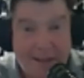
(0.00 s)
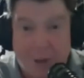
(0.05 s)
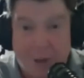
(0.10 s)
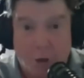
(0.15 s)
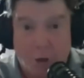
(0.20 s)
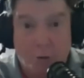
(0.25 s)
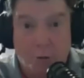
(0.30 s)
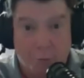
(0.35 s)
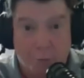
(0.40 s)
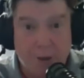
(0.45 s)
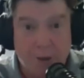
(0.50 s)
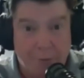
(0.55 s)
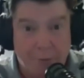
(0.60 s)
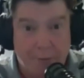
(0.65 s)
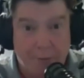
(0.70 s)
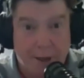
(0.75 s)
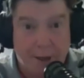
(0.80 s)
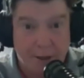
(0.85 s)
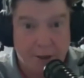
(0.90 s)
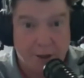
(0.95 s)
know, we
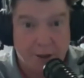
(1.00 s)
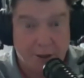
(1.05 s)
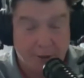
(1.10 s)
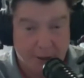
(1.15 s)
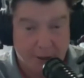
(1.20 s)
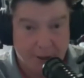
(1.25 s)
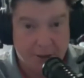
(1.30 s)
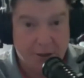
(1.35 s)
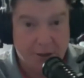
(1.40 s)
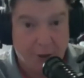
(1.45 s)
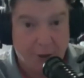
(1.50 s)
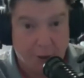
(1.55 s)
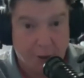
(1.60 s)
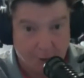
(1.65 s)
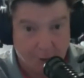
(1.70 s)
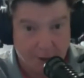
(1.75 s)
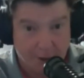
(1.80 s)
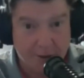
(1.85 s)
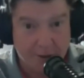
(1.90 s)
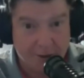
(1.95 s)
should mention this to
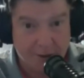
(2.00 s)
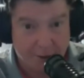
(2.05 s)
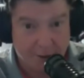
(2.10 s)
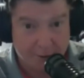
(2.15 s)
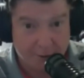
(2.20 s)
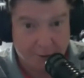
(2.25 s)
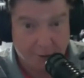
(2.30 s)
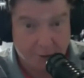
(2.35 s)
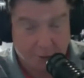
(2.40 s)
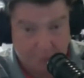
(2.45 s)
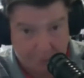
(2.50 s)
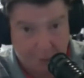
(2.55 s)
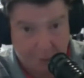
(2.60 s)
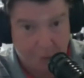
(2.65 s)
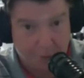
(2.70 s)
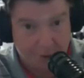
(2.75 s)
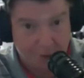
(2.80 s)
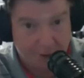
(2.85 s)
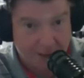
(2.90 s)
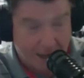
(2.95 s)
your listeners or
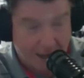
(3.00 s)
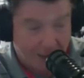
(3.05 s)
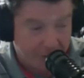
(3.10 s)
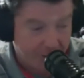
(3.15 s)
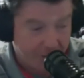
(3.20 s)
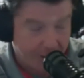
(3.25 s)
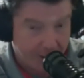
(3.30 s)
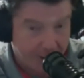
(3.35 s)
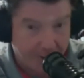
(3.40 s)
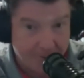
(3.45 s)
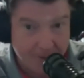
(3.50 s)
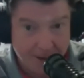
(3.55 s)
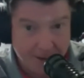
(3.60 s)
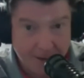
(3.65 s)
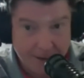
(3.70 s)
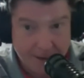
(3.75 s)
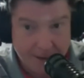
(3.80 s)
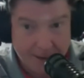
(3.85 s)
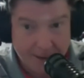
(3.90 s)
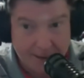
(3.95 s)
viewers out there,
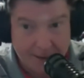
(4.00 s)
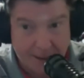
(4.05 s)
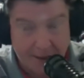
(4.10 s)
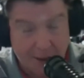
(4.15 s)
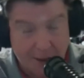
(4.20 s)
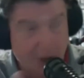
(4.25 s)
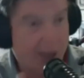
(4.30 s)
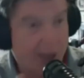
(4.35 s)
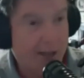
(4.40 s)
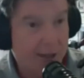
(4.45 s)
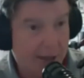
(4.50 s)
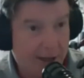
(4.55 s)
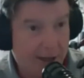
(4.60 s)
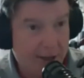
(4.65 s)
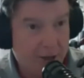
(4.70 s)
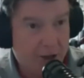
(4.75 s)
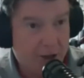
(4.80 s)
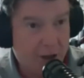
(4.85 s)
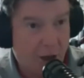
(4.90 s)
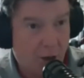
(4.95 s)
is that the Late
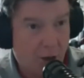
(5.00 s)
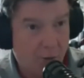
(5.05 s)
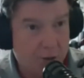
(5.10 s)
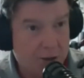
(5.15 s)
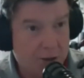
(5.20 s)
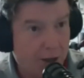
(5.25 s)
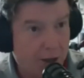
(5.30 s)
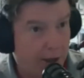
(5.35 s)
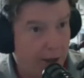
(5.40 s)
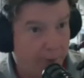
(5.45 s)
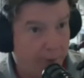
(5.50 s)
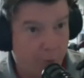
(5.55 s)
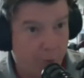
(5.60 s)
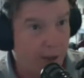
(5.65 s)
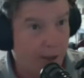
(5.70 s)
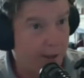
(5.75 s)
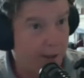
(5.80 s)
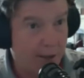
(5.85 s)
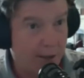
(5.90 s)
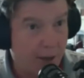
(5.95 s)
Late Show is kind of
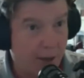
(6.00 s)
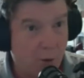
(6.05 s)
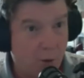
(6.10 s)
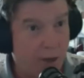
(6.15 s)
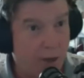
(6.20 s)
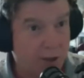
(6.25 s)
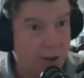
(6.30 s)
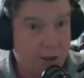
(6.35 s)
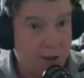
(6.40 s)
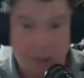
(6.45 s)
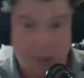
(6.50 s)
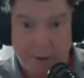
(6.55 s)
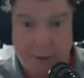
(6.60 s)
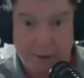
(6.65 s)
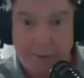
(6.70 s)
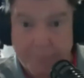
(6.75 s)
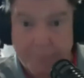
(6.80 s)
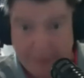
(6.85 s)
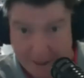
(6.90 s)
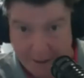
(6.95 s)
like watching
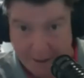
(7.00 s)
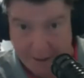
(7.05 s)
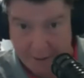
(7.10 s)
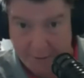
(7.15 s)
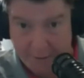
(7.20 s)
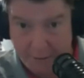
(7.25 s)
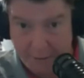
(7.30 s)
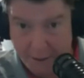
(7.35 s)
Jimmy Fallon.